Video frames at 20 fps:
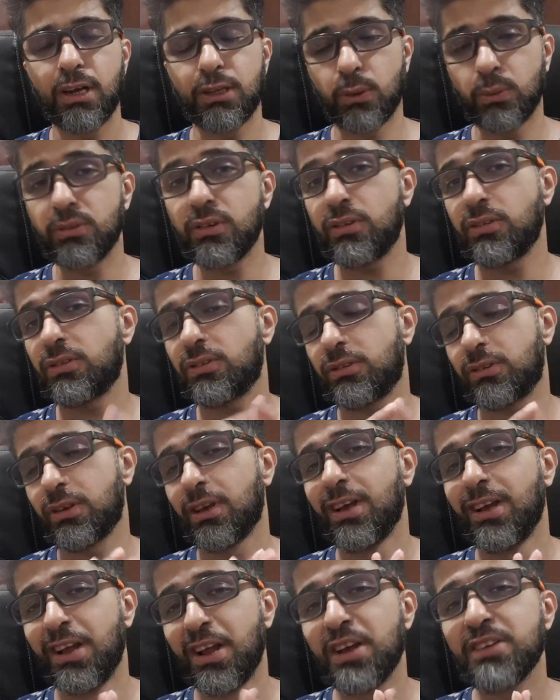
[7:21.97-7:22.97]
Now, this is
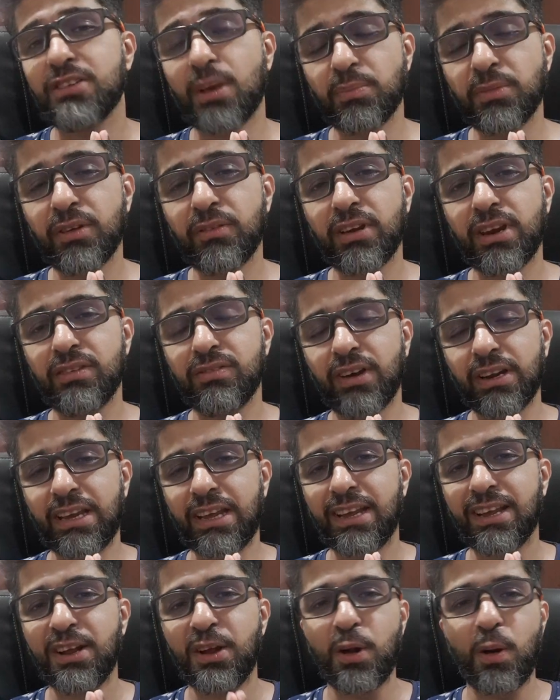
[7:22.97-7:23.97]
something very
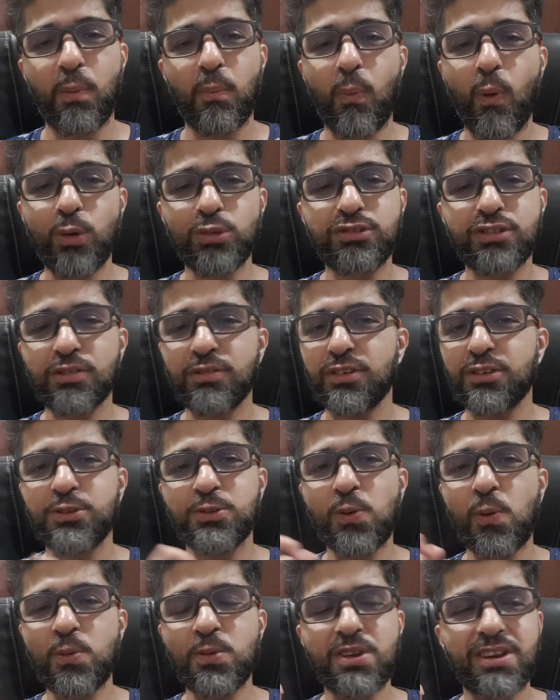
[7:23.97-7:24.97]
funny. Most of us
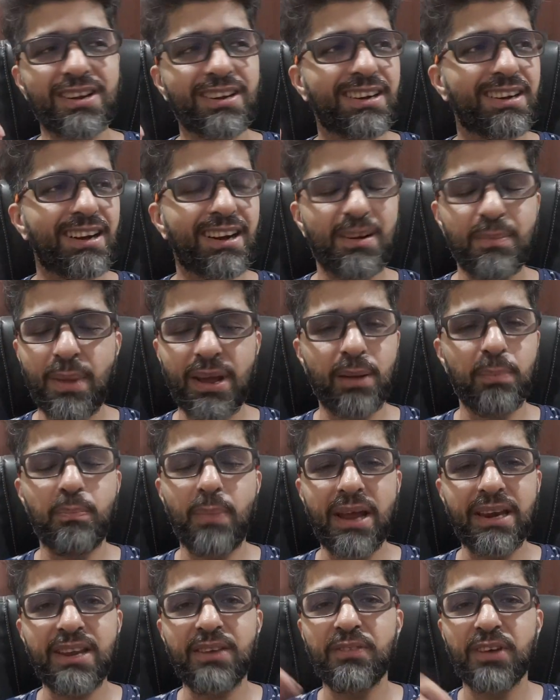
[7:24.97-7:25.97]
don't make a
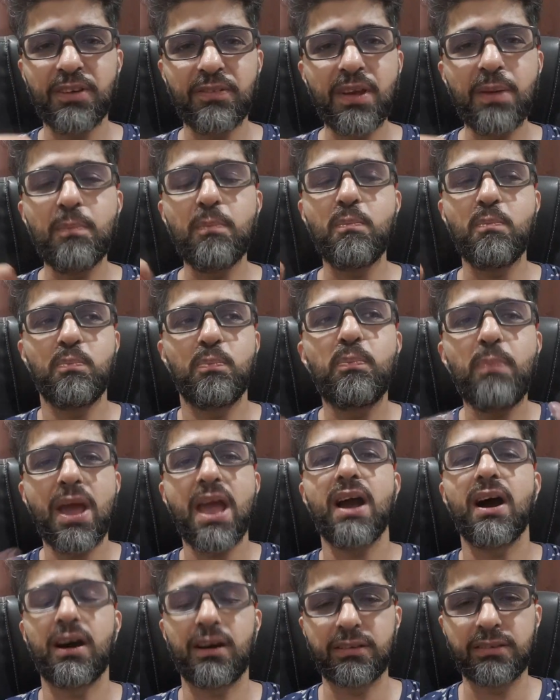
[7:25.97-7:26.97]
penny when we
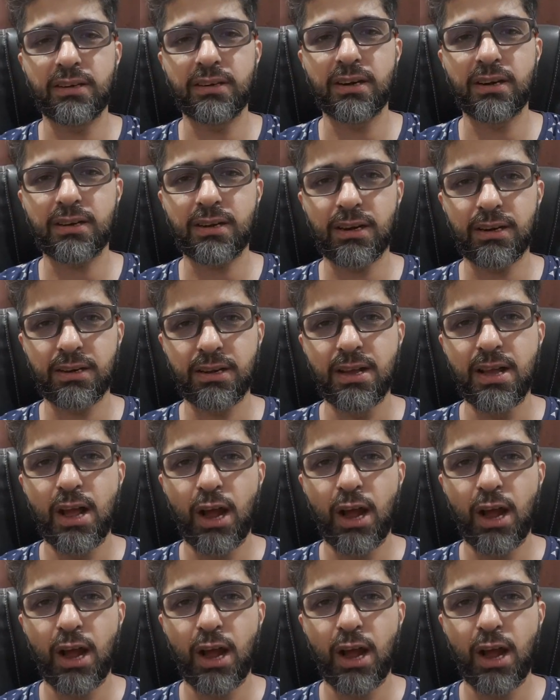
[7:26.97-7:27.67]
pay our credit card.